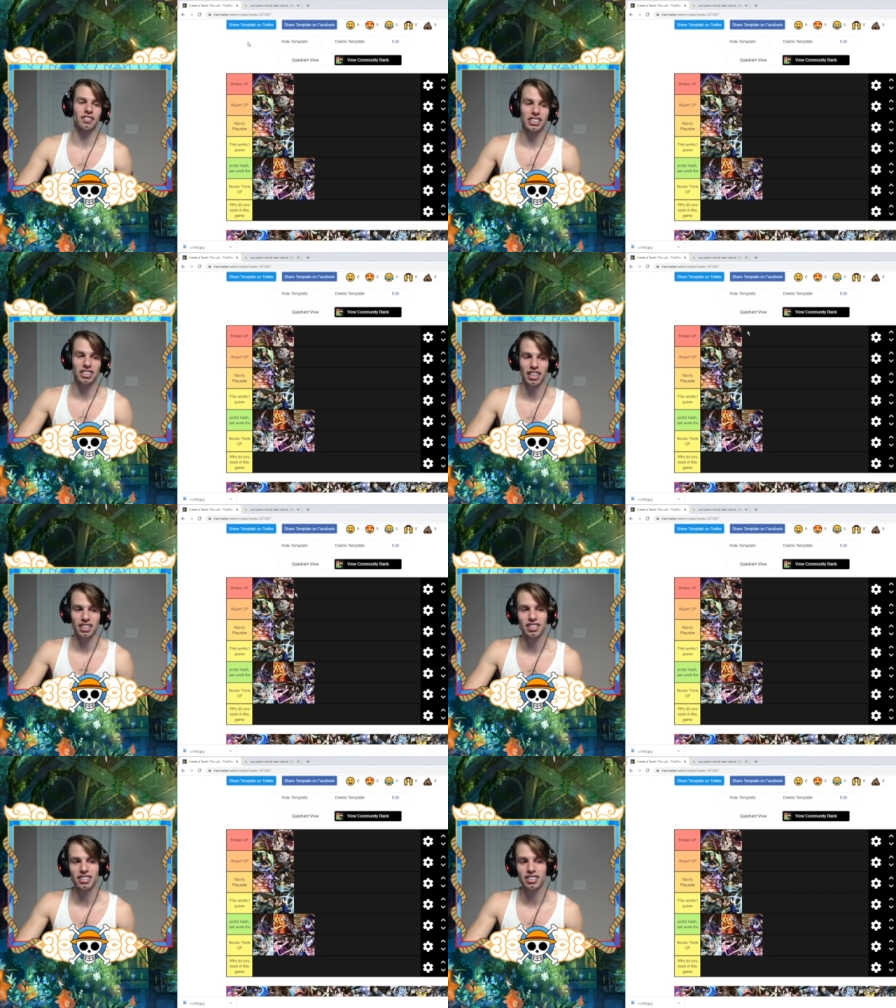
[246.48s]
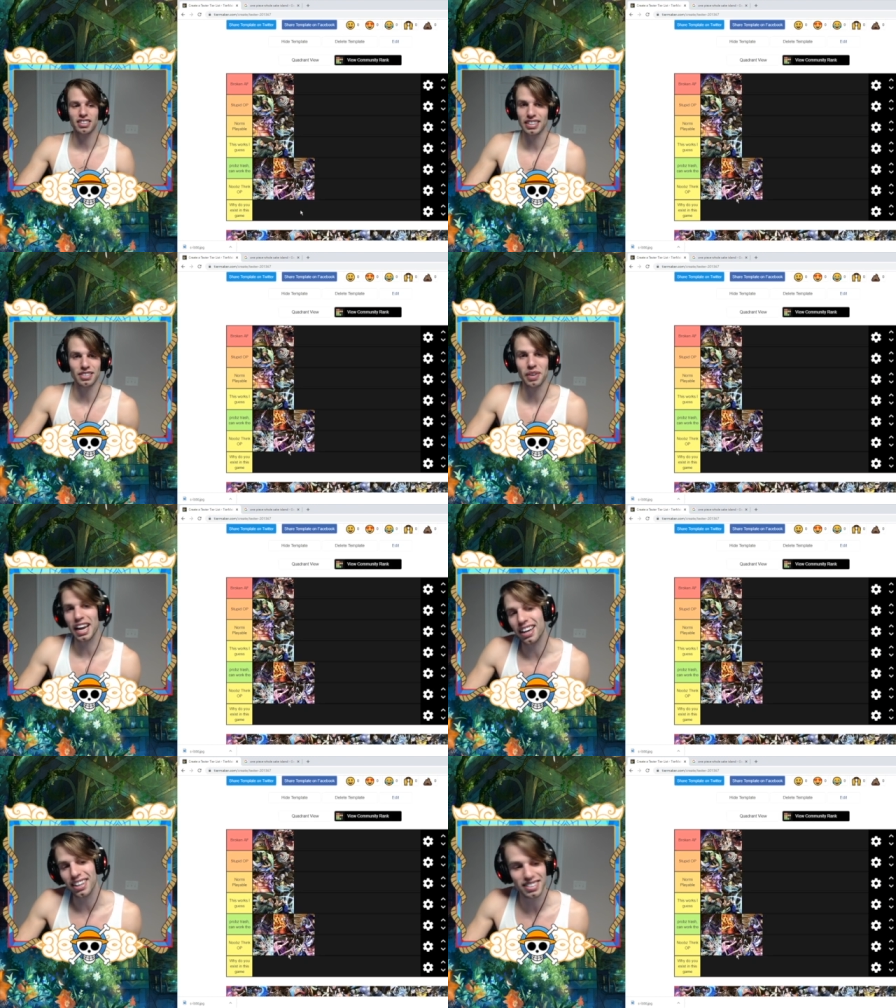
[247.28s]
of like Shanks's. He's way
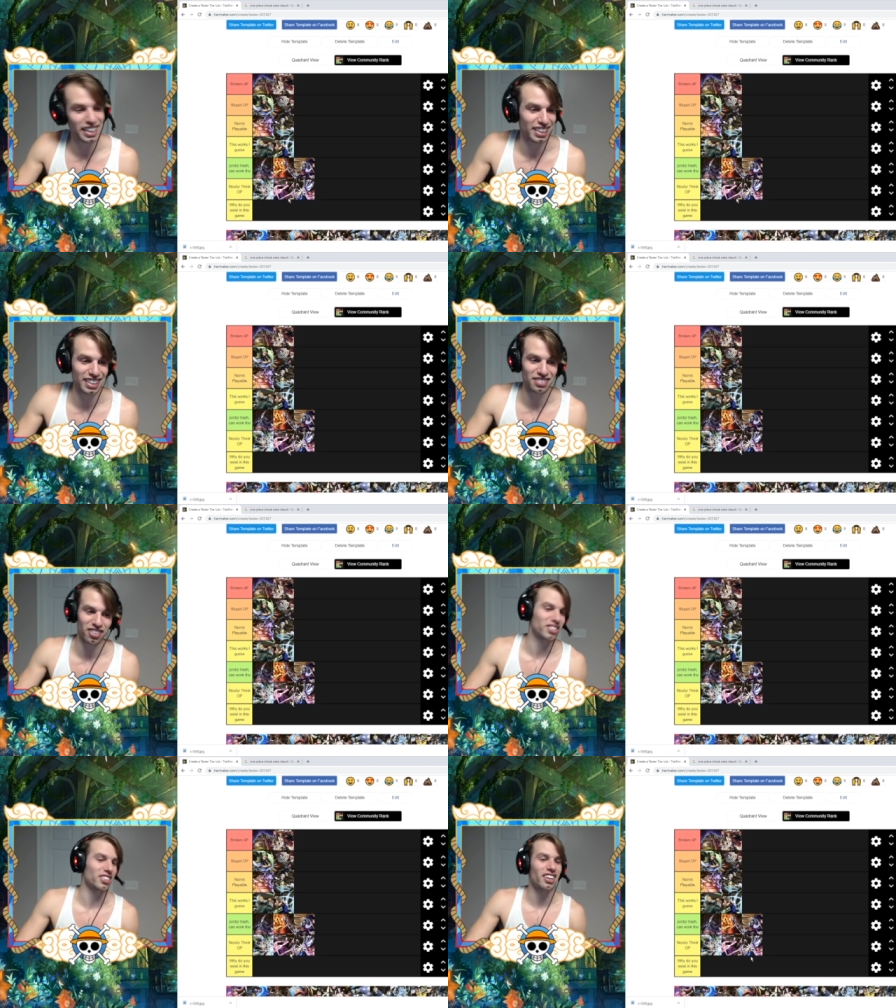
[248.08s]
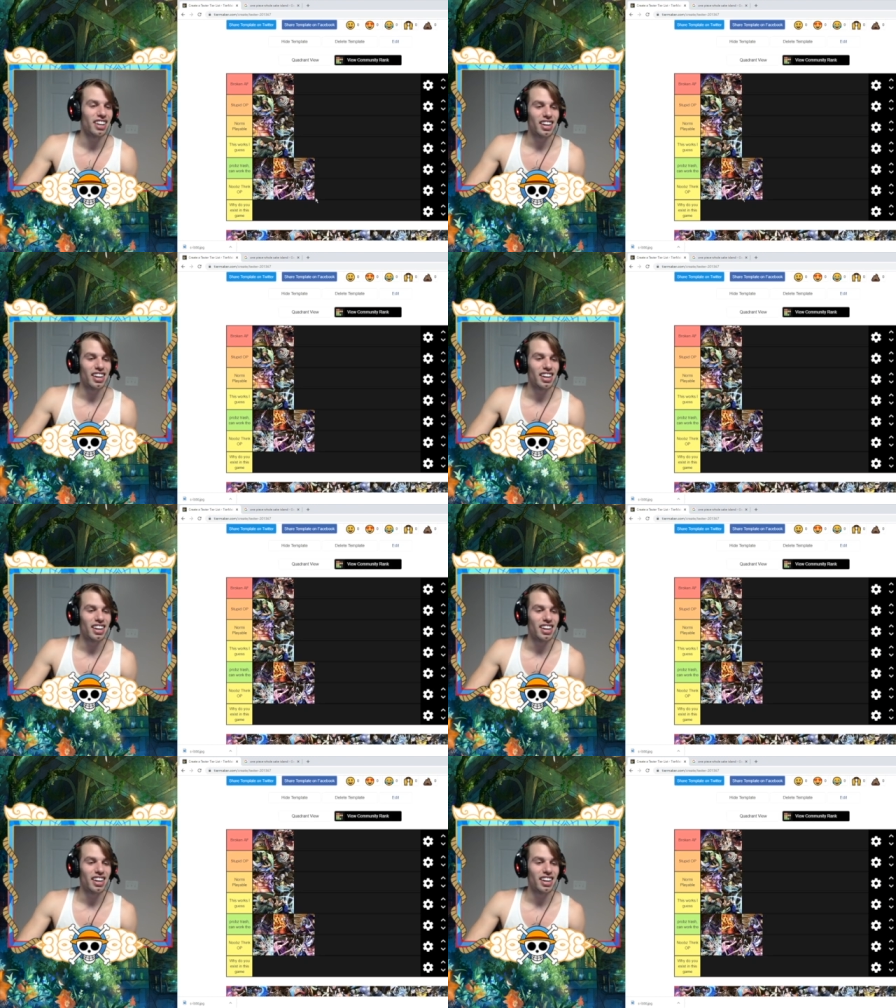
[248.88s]
outdated, for sure.